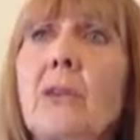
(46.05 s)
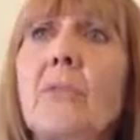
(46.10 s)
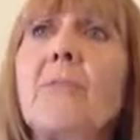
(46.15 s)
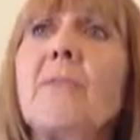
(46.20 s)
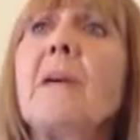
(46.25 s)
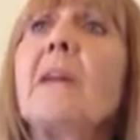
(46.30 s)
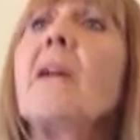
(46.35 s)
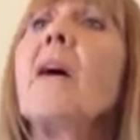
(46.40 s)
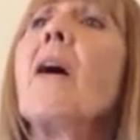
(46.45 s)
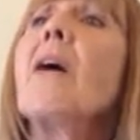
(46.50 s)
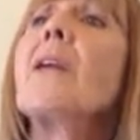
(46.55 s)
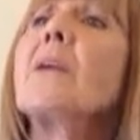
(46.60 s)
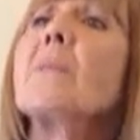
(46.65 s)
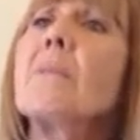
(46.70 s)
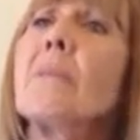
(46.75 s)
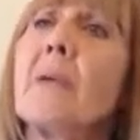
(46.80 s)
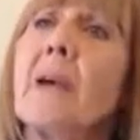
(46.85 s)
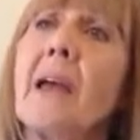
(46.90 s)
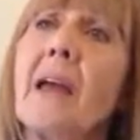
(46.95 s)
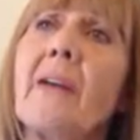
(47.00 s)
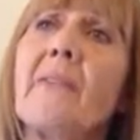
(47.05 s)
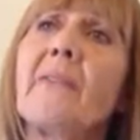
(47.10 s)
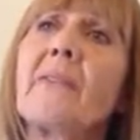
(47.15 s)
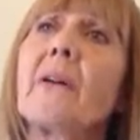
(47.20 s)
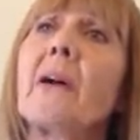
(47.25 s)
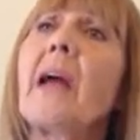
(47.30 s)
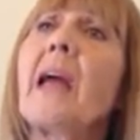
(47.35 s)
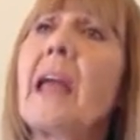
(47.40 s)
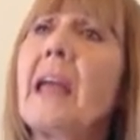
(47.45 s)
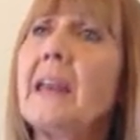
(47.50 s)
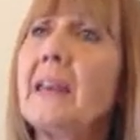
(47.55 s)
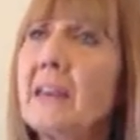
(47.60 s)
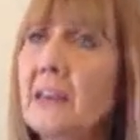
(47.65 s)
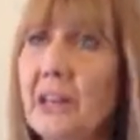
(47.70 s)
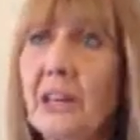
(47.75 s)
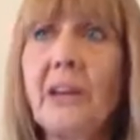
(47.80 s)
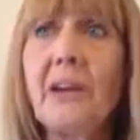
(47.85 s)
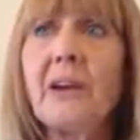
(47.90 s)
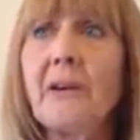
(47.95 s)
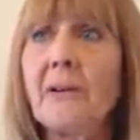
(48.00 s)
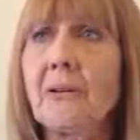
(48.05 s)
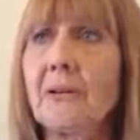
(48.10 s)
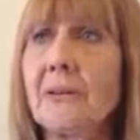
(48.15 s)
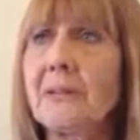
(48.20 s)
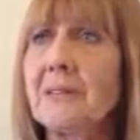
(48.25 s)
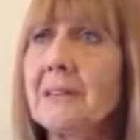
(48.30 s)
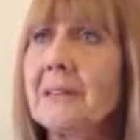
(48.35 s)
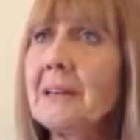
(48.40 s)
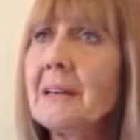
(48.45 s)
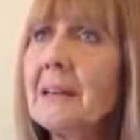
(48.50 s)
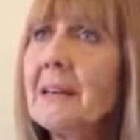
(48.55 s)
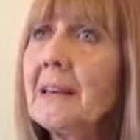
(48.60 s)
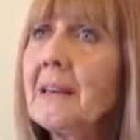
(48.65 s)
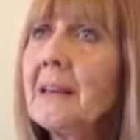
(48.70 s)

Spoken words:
You've been on a break for 8 years.